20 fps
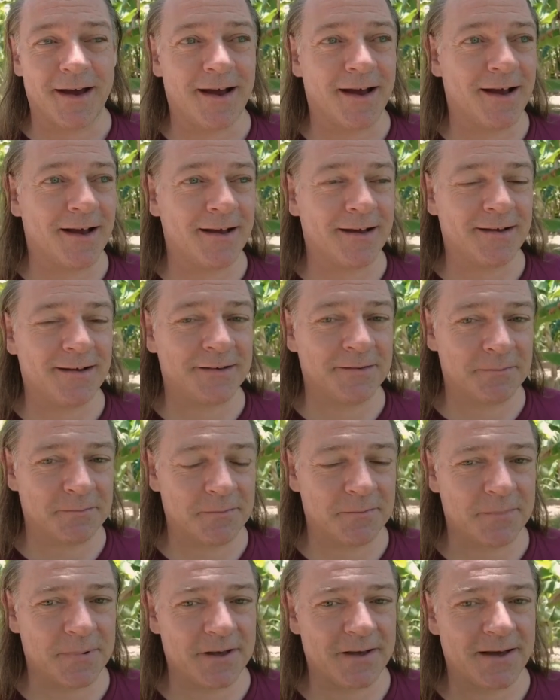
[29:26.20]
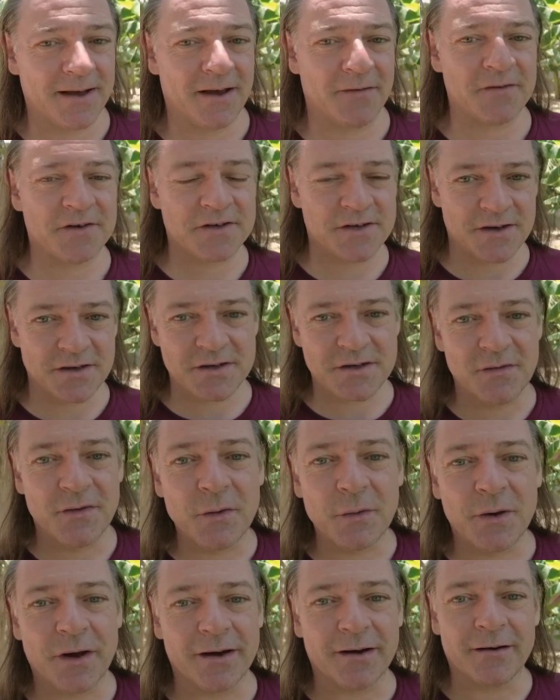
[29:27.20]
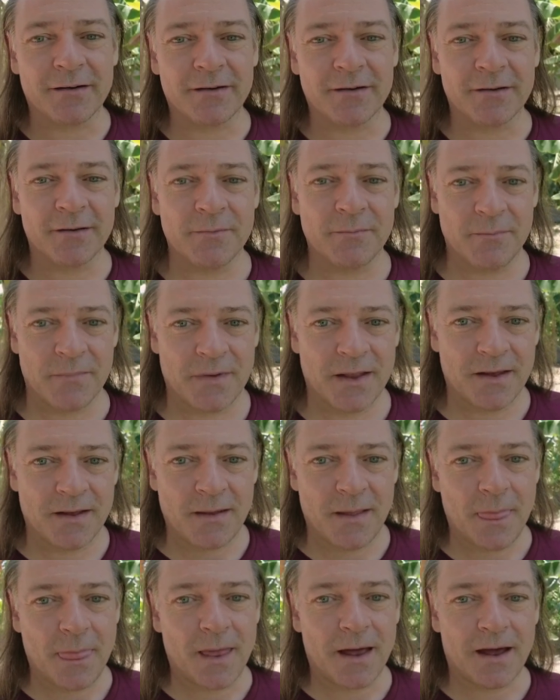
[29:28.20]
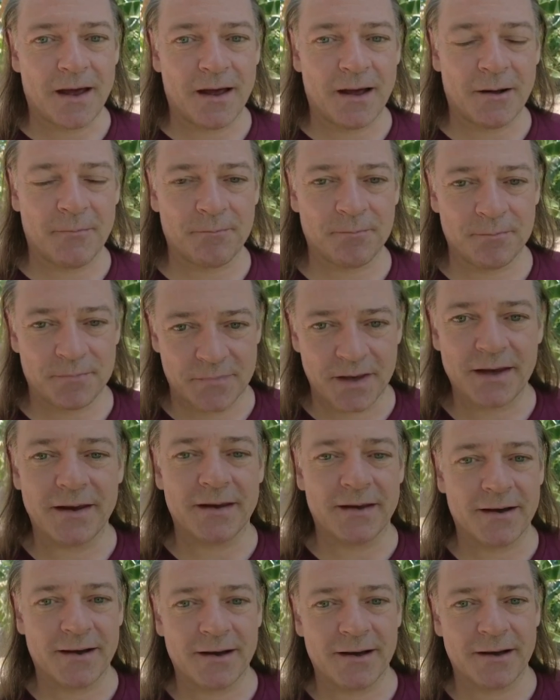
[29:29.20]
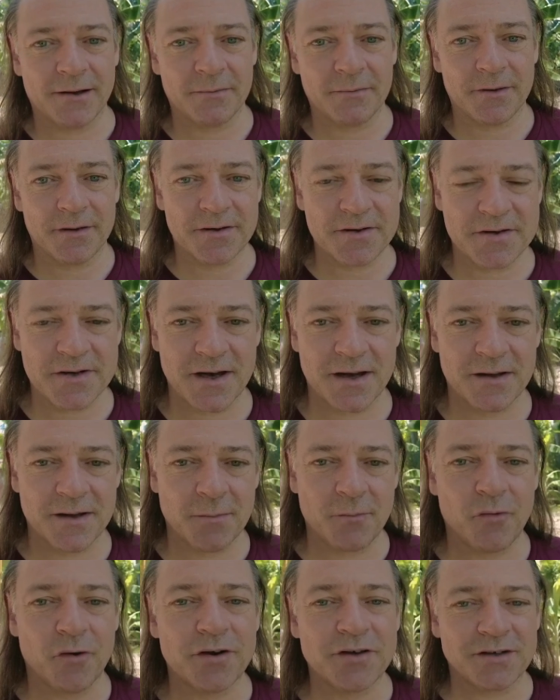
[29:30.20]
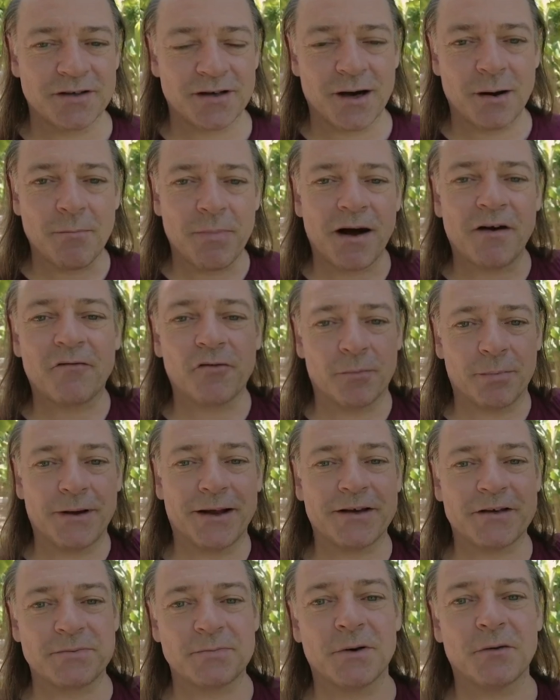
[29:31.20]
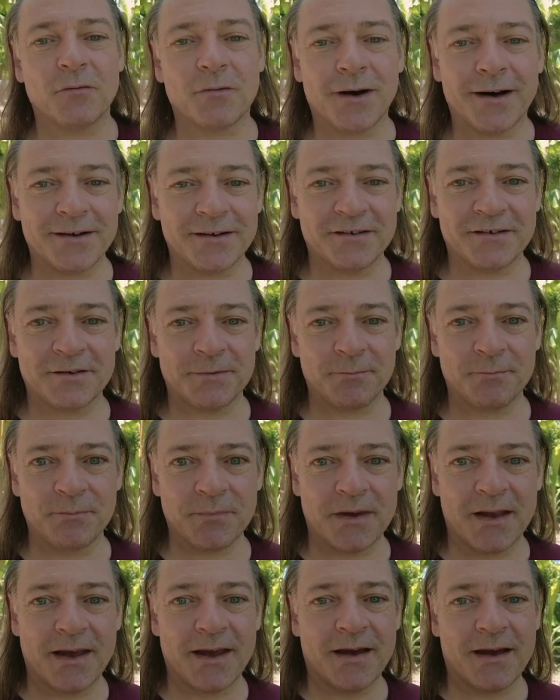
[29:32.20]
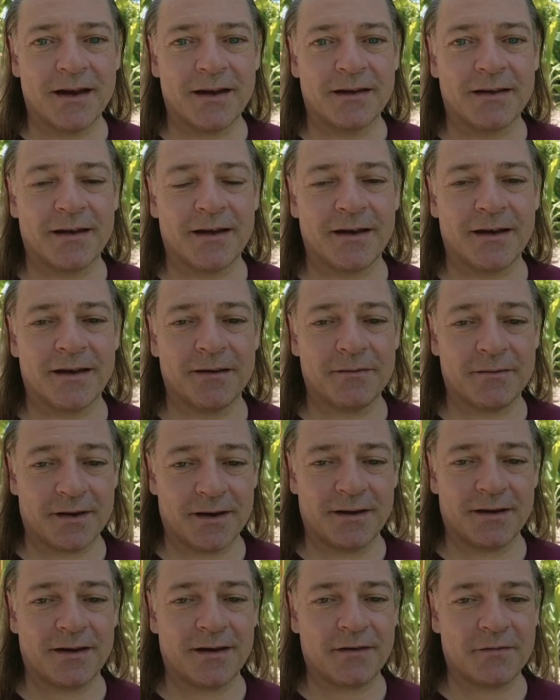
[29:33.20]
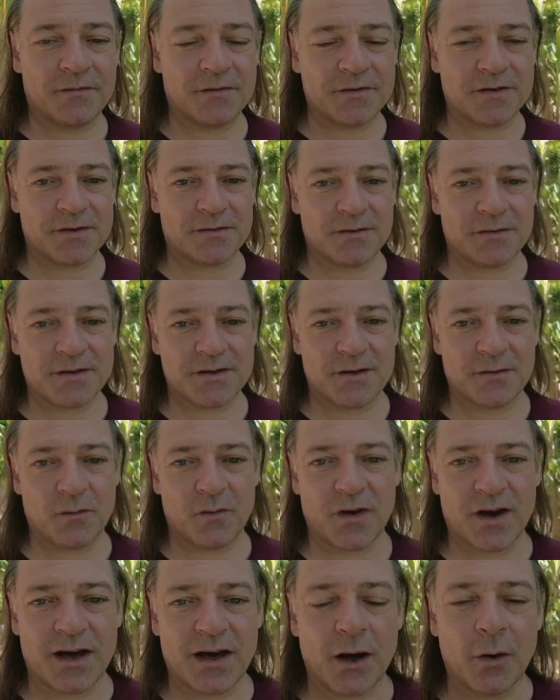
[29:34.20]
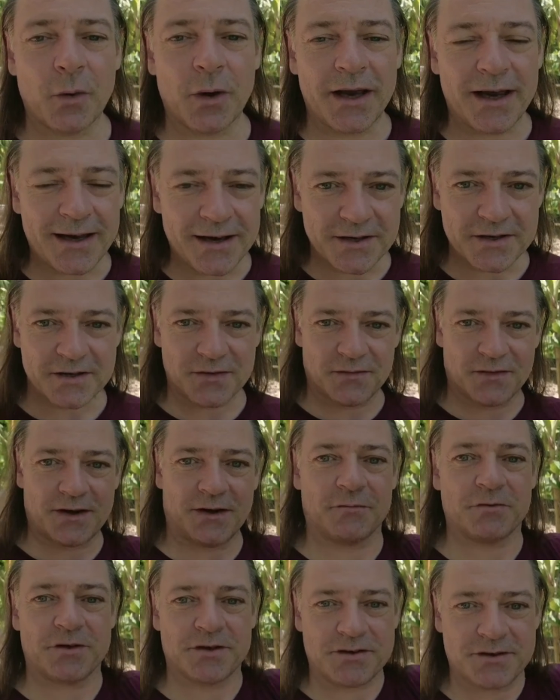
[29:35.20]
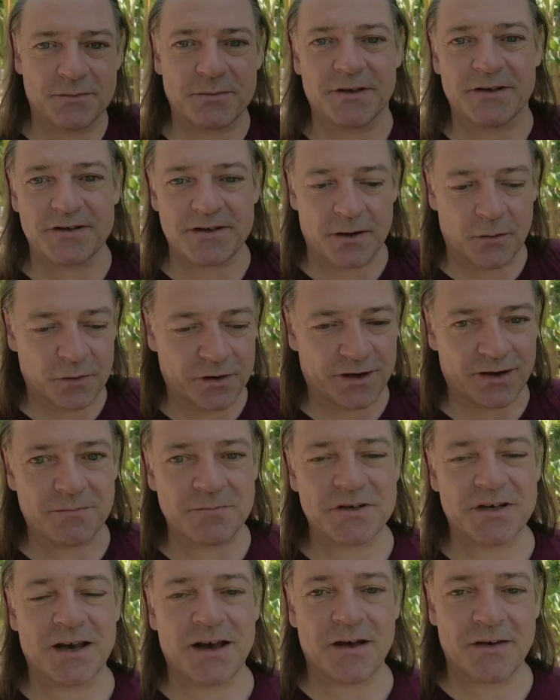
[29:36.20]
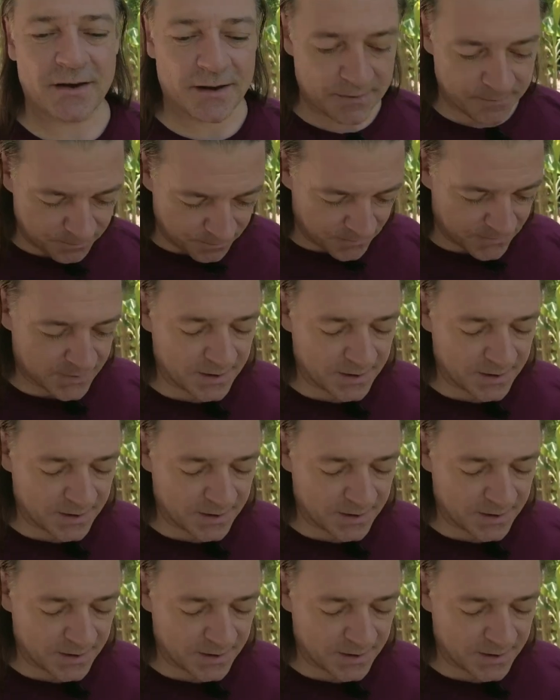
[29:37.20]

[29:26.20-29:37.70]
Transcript: But they have a sense of who they are. As I say, they're breeding at above replacement rates. They have sort of a cohesive culture, something that's holding them together.